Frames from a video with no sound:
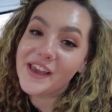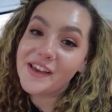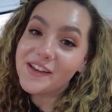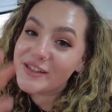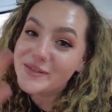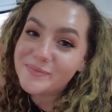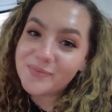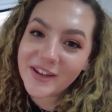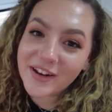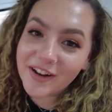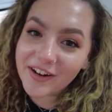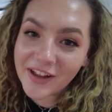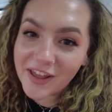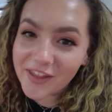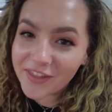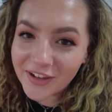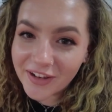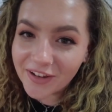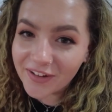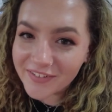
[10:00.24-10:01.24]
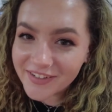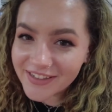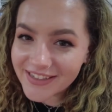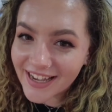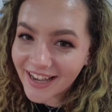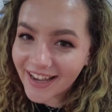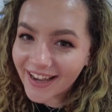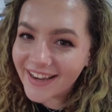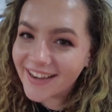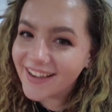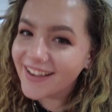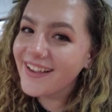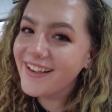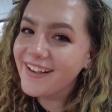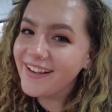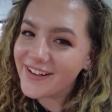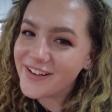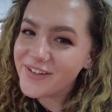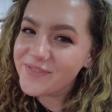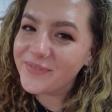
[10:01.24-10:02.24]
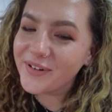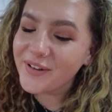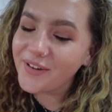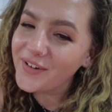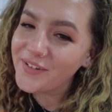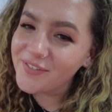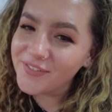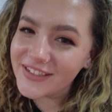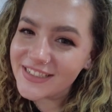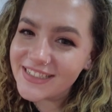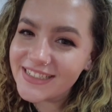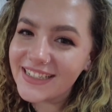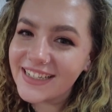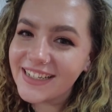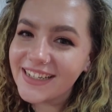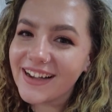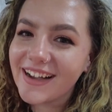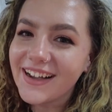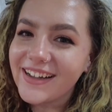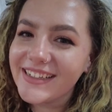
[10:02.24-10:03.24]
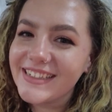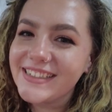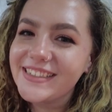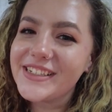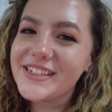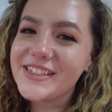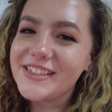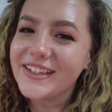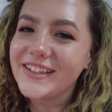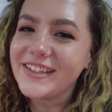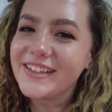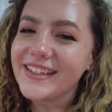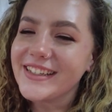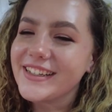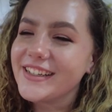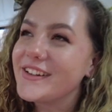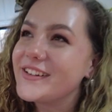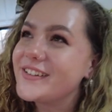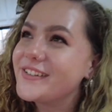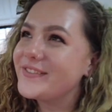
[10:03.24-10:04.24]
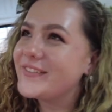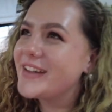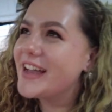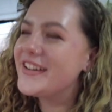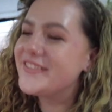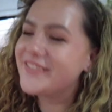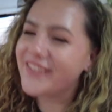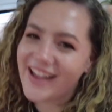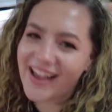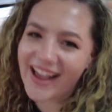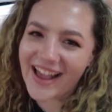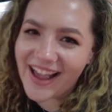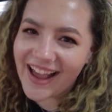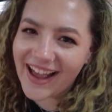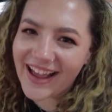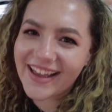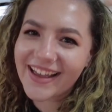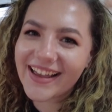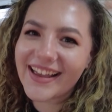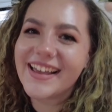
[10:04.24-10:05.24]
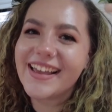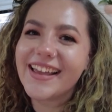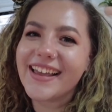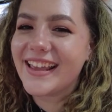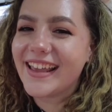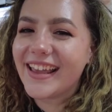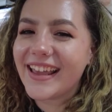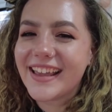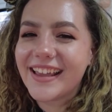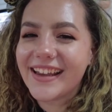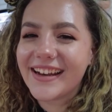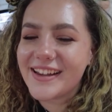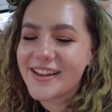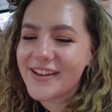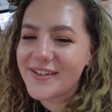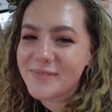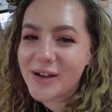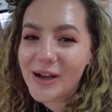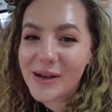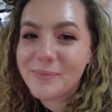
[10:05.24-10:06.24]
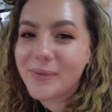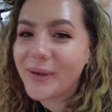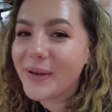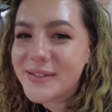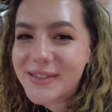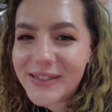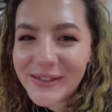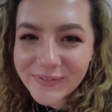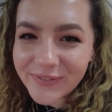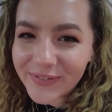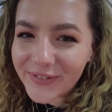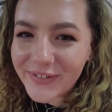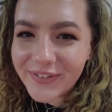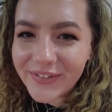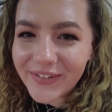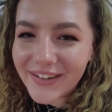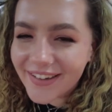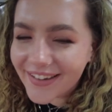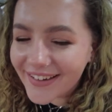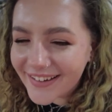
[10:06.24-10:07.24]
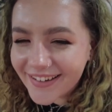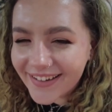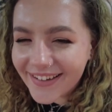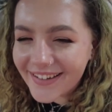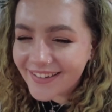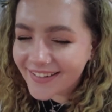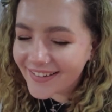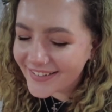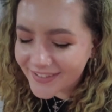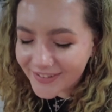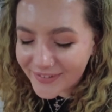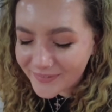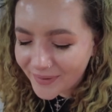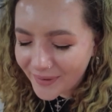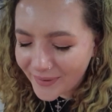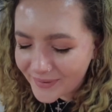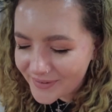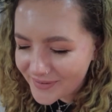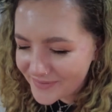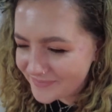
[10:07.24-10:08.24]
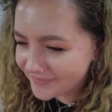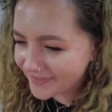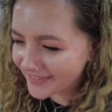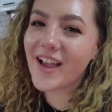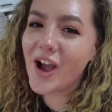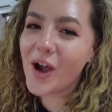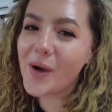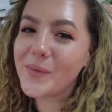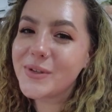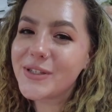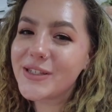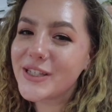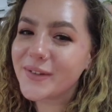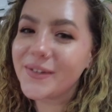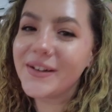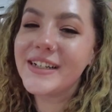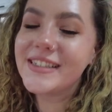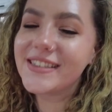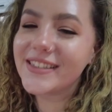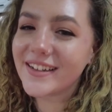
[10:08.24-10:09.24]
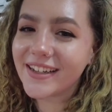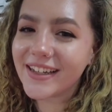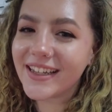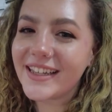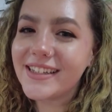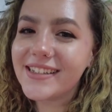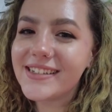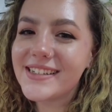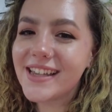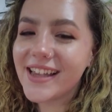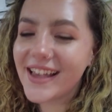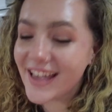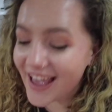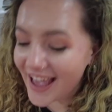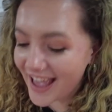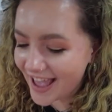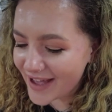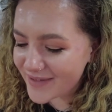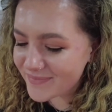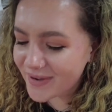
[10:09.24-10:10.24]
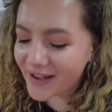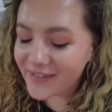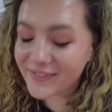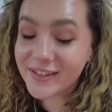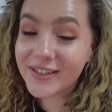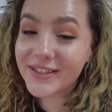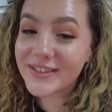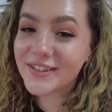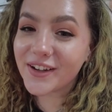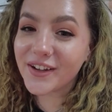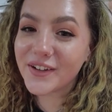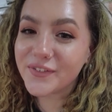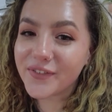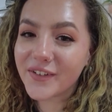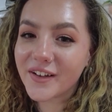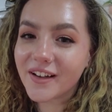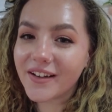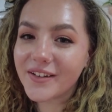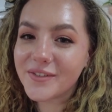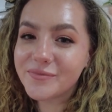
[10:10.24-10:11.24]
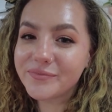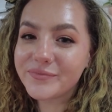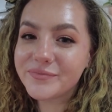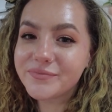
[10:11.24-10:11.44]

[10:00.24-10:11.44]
It's been another long day, but obviously I need to show you where we're at in my beautiful new home. I was so excited about this sofa,